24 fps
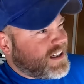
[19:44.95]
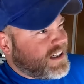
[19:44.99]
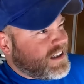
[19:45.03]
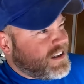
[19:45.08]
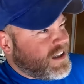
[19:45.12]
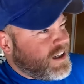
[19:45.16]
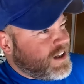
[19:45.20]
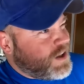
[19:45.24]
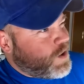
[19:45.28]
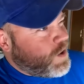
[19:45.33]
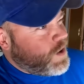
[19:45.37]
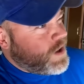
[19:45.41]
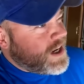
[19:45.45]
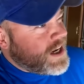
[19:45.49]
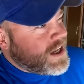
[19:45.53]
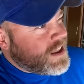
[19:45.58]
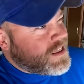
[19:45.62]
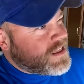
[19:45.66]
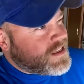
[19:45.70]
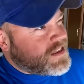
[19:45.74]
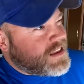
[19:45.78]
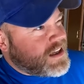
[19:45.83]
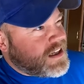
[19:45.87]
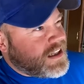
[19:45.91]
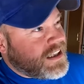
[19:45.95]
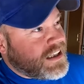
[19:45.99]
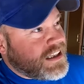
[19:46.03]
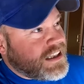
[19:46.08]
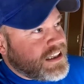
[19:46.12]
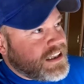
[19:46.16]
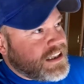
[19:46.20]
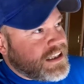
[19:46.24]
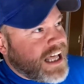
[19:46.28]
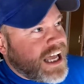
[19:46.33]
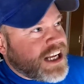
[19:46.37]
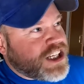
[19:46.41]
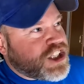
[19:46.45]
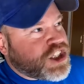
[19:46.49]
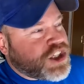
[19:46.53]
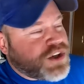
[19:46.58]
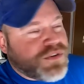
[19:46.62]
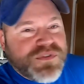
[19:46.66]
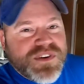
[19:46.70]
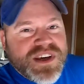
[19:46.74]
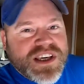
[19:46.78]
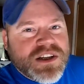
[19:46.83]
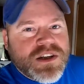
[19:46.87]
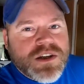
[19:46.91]
in Illinois, the
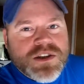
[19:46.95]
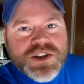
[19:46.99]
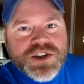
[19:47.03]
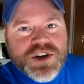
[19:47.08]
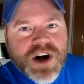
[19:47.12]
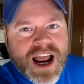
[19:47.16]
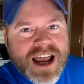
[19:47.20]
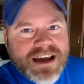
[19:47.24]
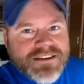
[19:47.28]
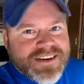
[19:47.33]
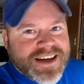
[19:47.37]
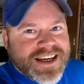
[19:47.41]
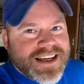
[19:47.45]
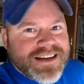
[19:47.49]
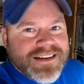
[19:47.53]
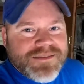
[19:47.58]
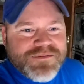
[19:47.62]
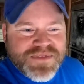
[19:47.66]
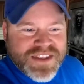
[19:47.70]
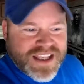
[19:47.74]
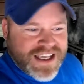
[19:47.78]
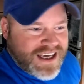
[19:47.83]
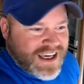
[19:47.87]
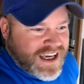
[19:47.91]
Letchfield Drive-In.